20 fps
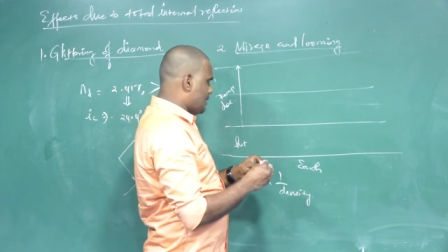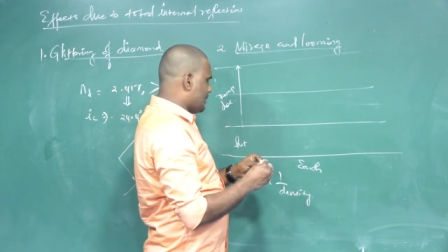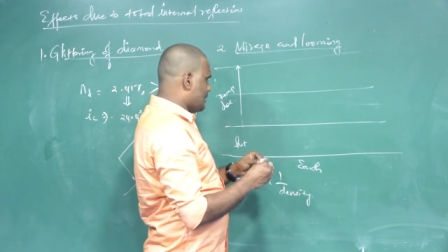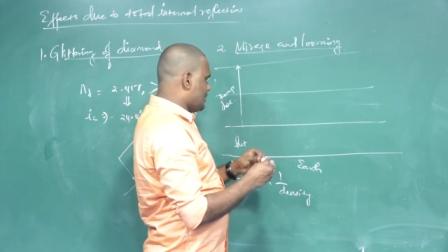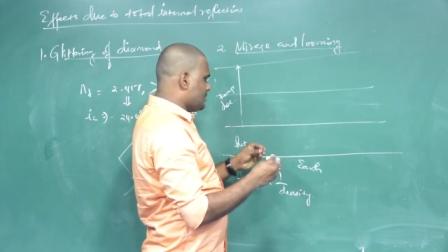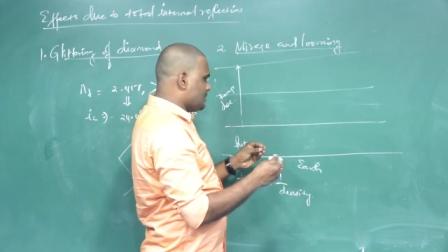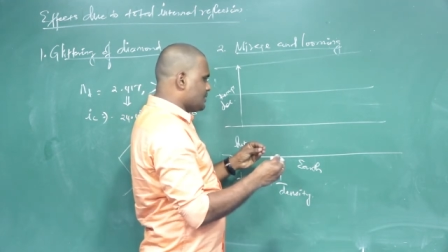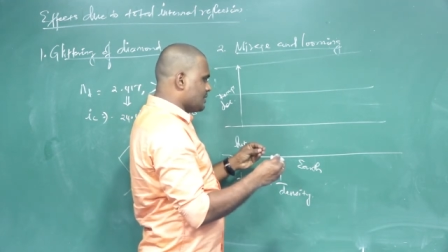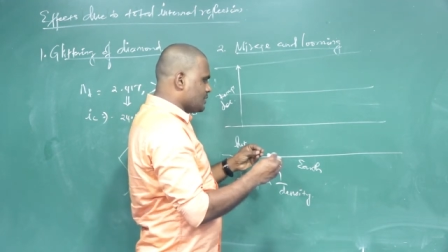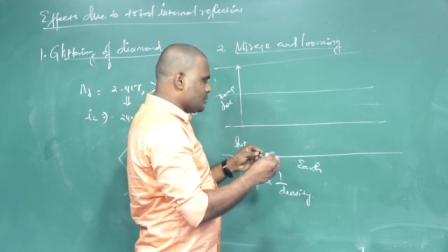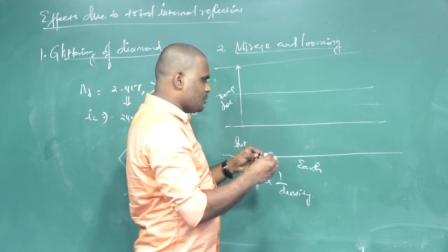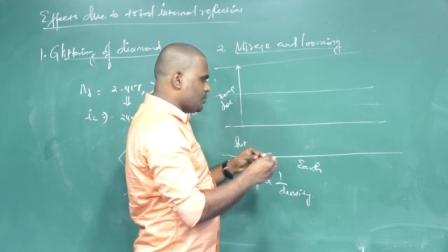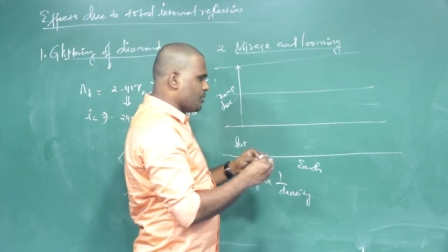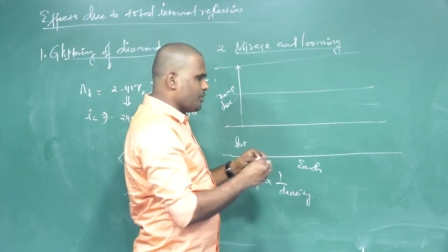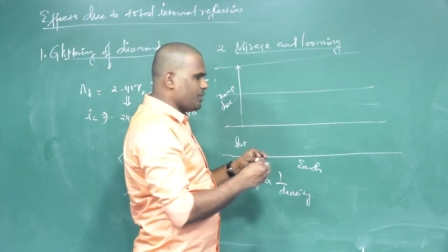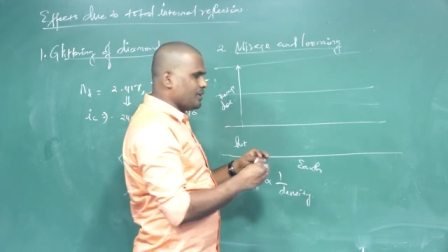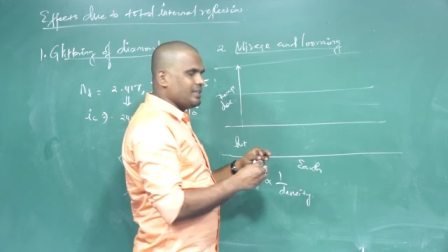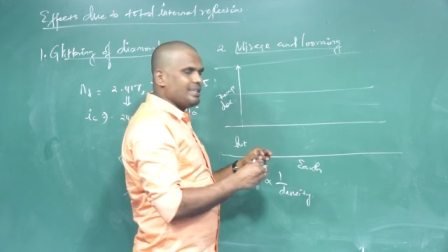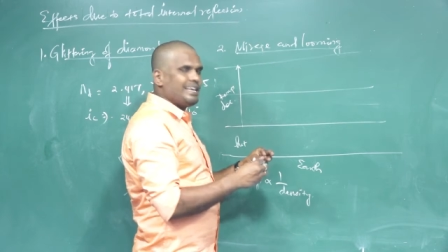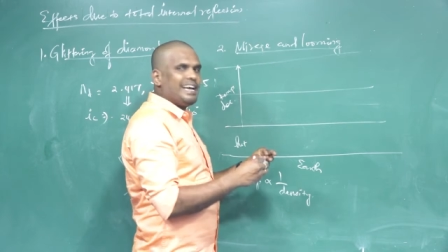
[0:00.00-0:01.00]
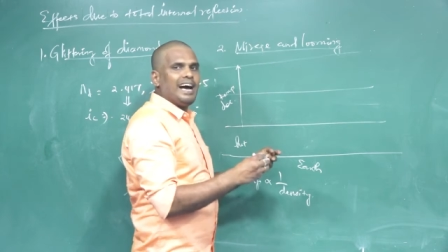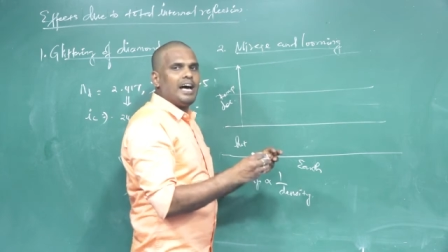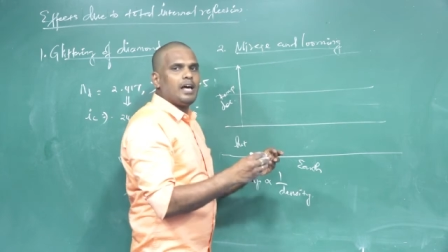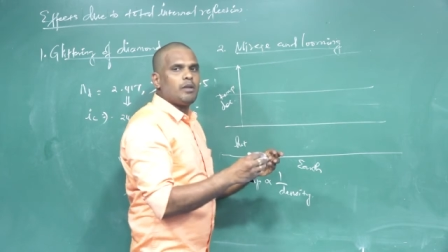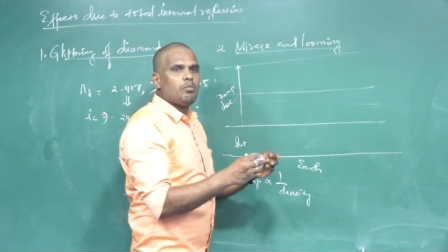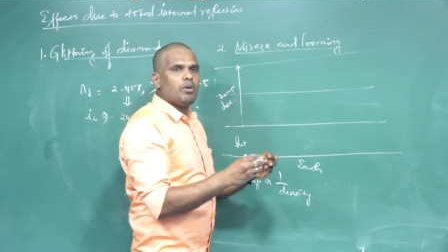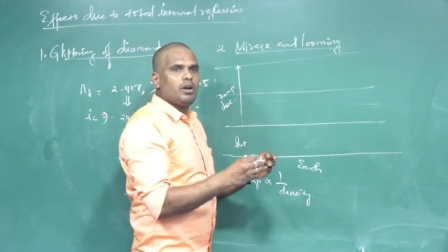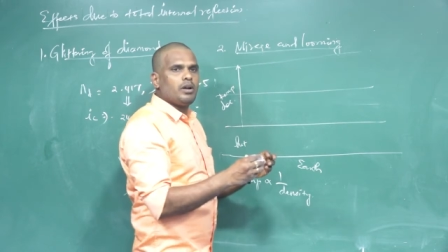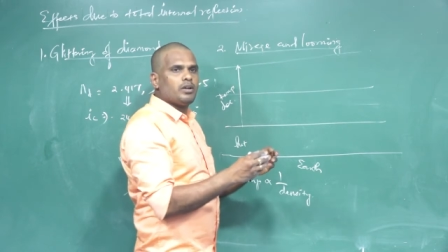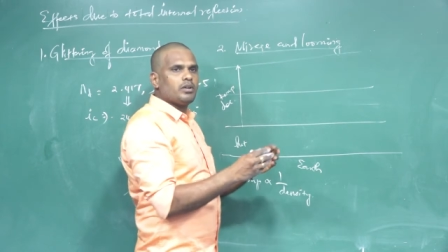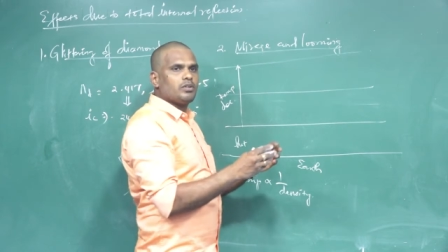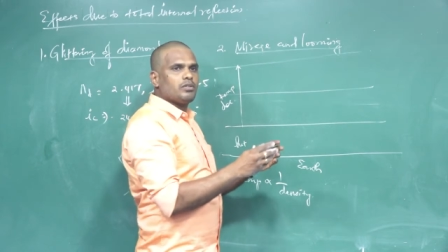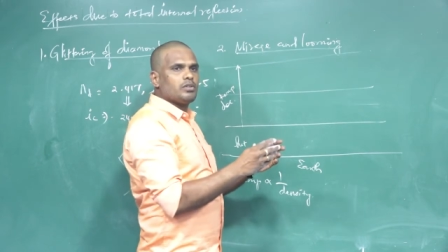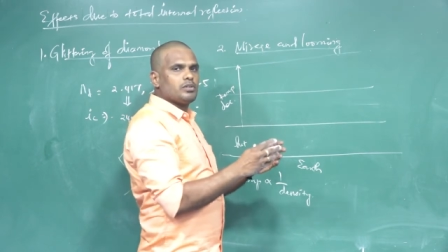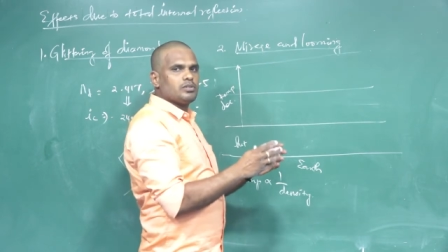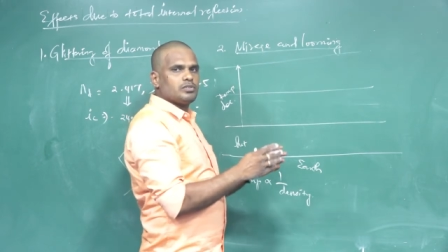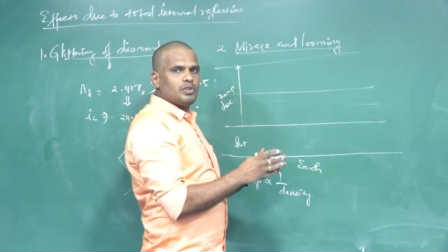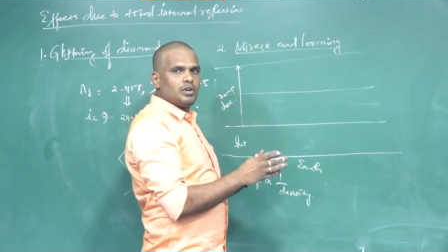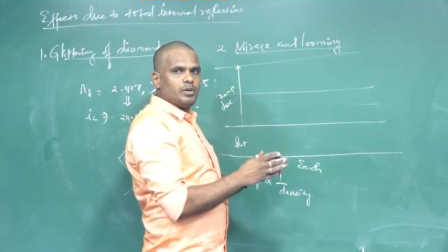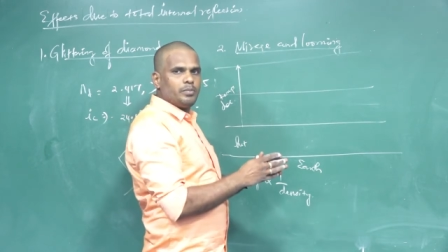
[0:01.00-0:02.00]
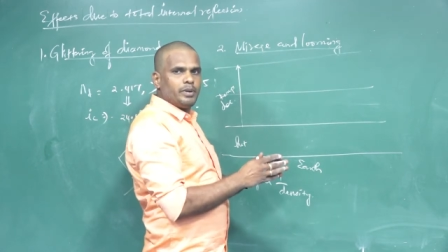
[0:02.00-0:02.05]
distance between the air molecules will